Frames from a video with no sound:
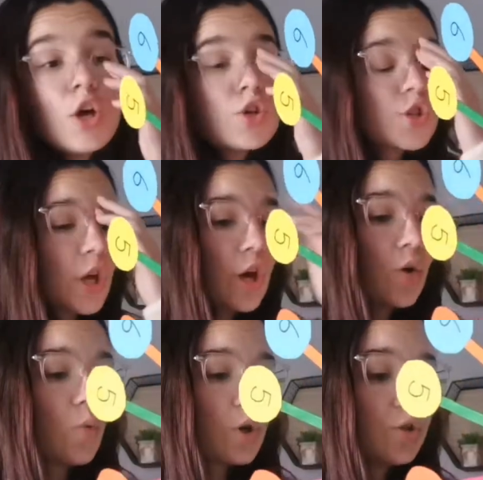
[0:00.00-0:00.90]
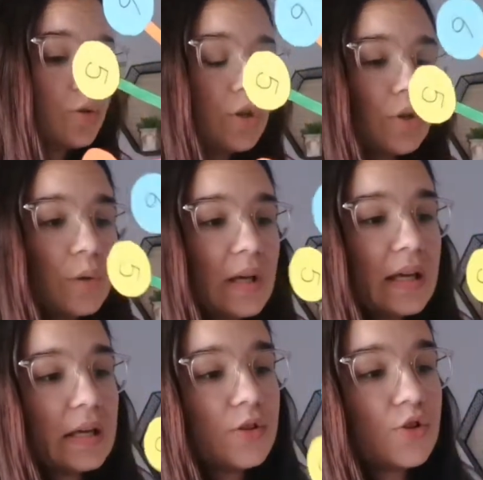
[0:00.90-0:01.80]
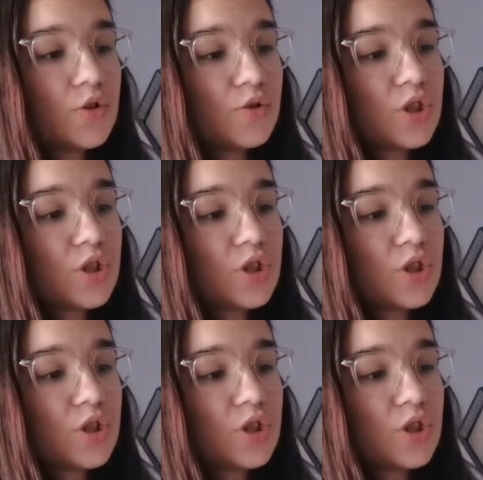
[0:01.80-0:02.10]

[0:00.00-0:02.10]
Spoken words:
So what you would do is you